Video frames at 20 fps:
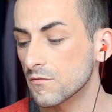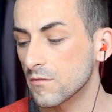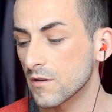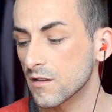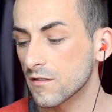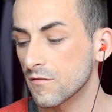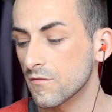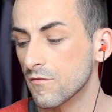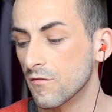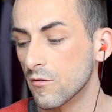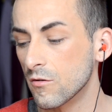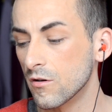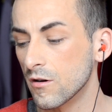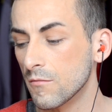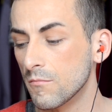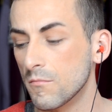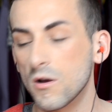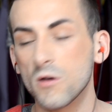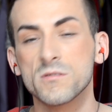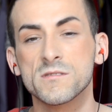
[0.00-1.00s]
with for
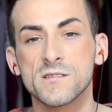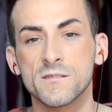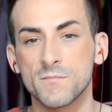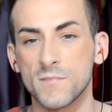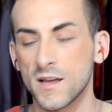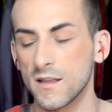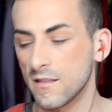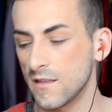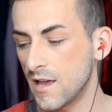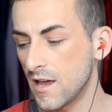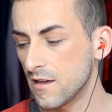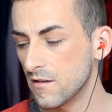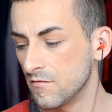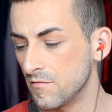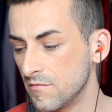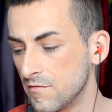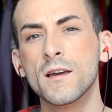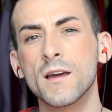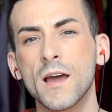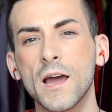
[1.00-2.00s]
most of my life.